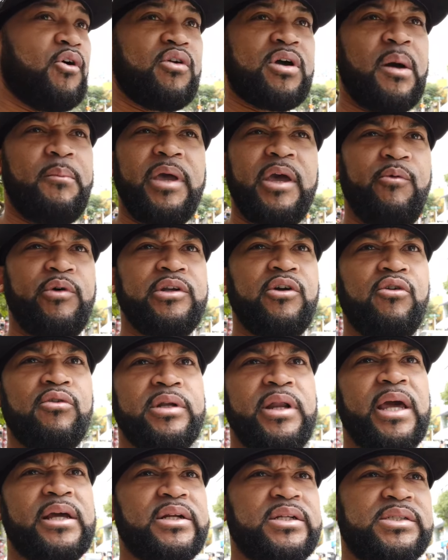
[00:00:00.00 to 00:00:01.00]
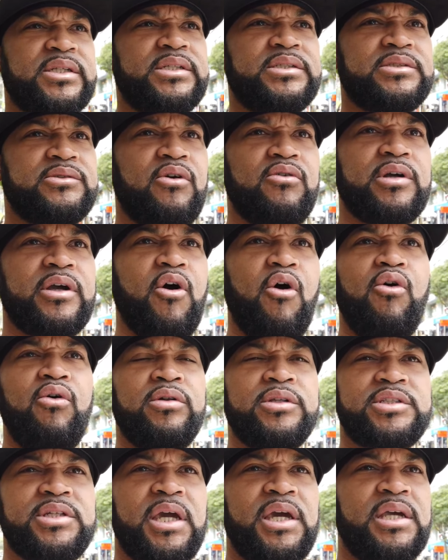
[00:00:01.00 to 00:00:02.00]
don't come here with no necklaces, no
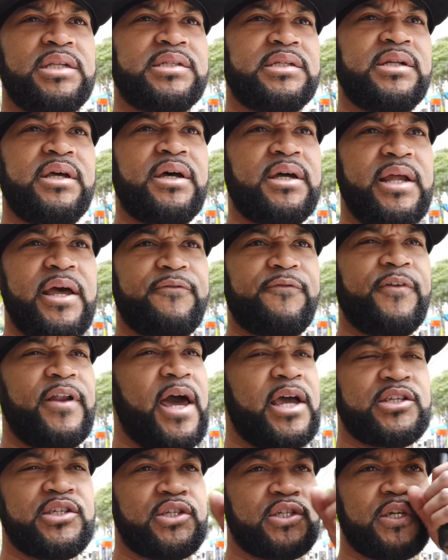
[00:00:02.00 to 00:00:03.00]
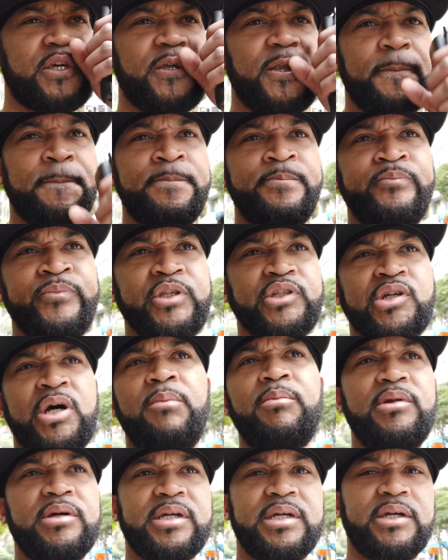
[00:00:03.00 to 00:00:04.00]
gold chains, and none of that flashy shit. Just
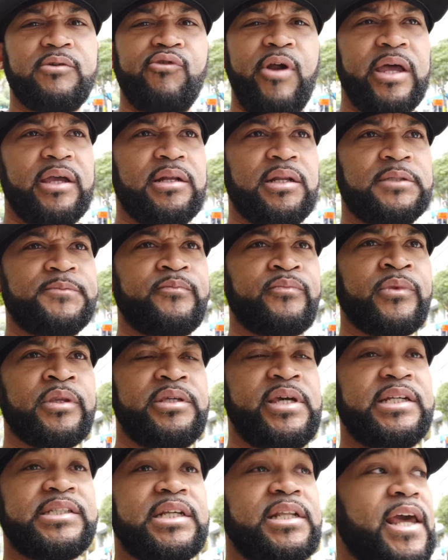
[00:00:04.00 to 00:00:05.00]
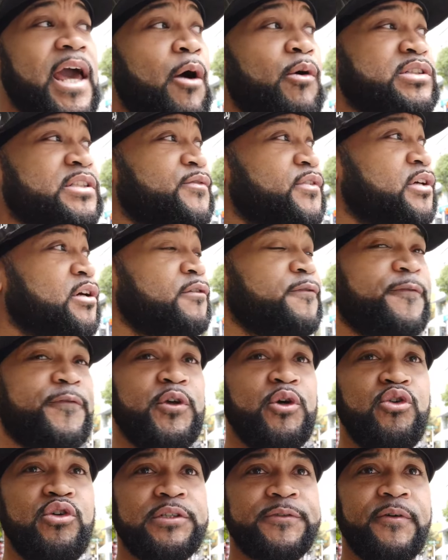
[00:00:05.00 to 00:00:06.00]
come looking regular. Yesterday, I was even
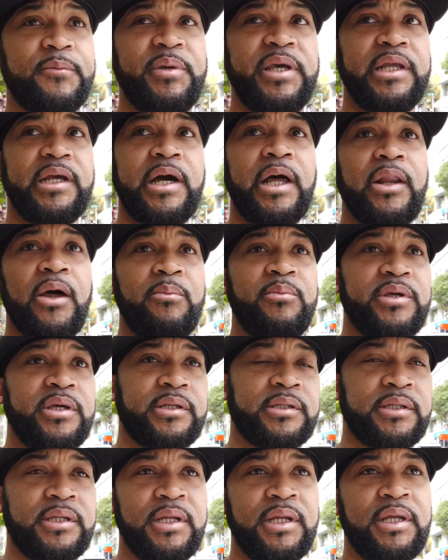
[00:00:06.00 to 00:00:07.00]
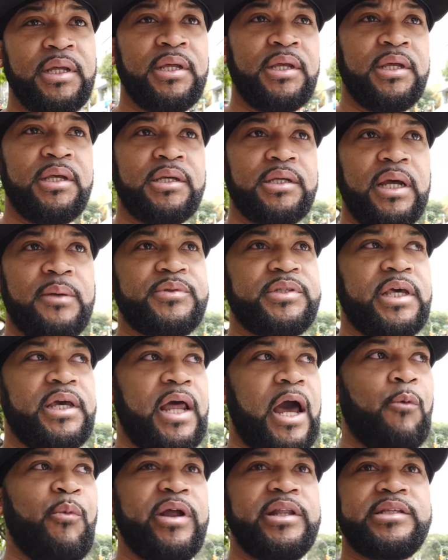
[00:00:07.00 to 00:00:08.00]
confused for being Colombian. You know what I'm
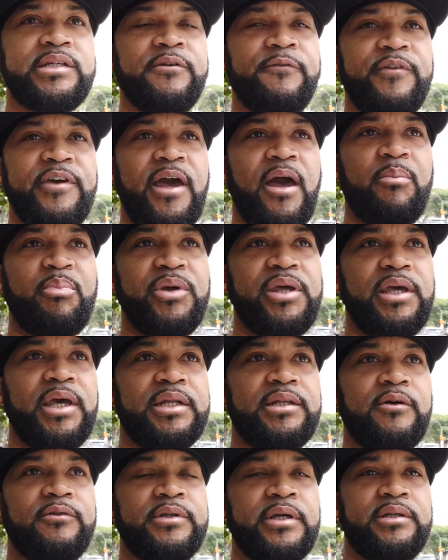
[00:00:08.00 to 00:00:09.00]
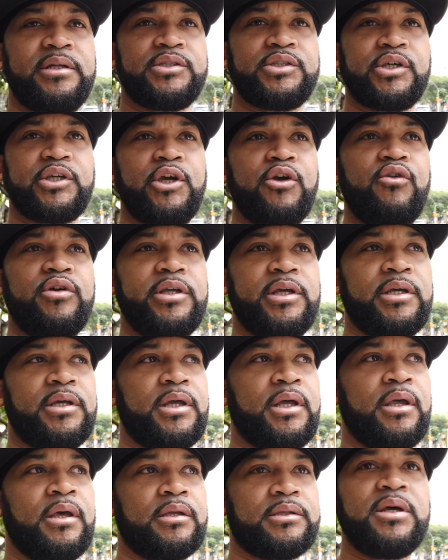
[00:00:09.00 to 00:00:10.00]
saying? I went to the V I P and the, and the security
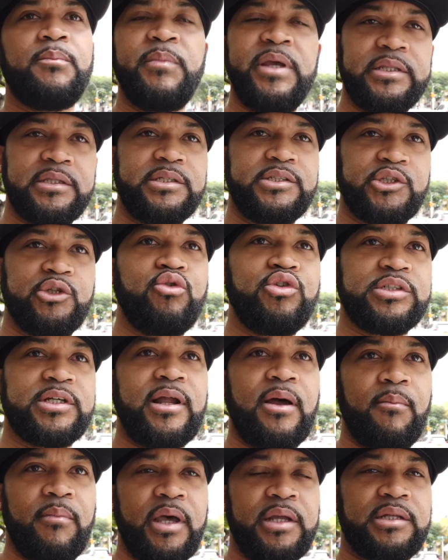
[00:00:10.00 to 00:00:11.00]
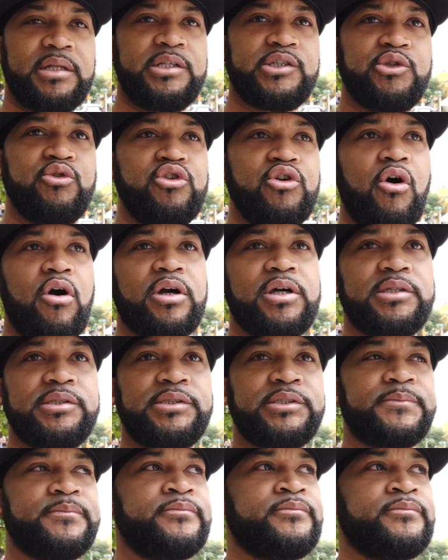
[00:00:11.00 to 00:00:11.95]
to meet these dudes that I met, these New Yorkers.